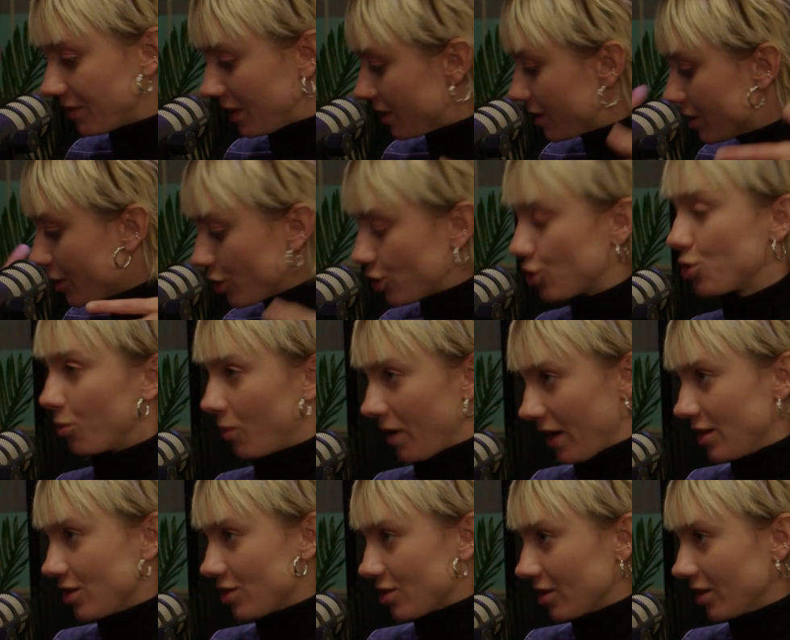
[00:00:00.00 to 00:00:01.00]

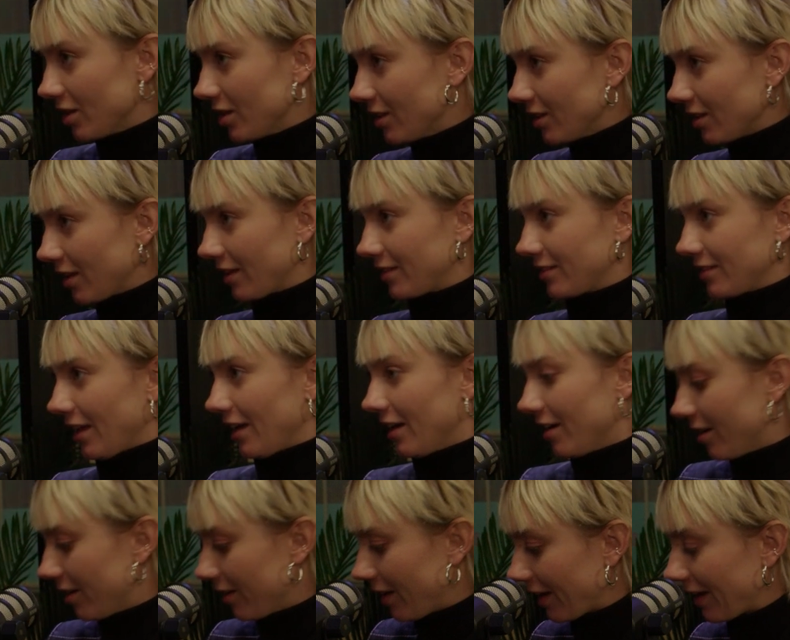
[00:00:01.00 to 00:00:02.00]
situation that they
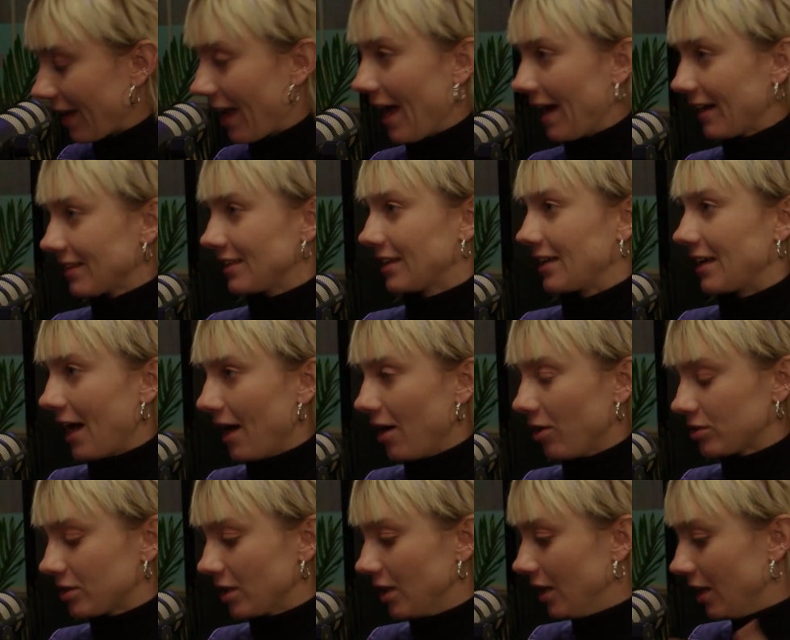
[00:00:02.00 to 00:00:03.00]
are like acting
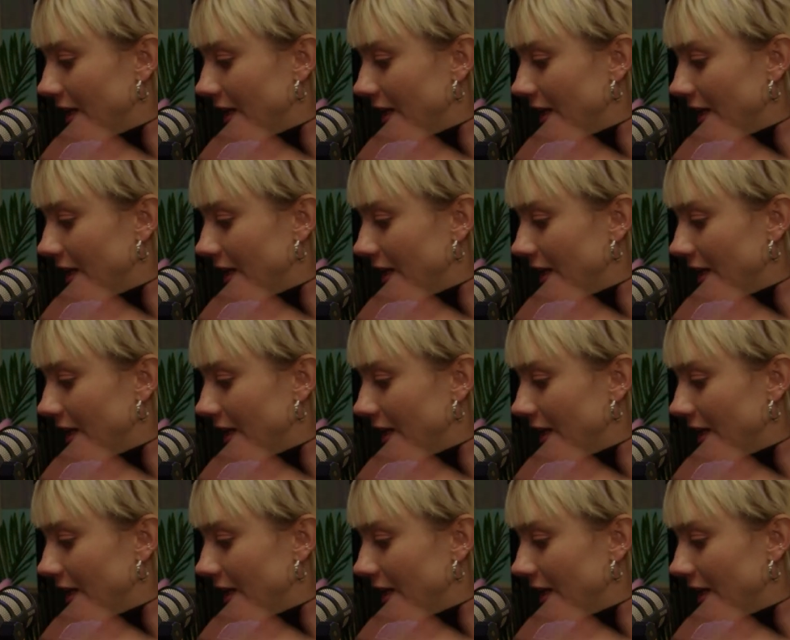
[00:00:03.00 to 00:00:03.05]
out,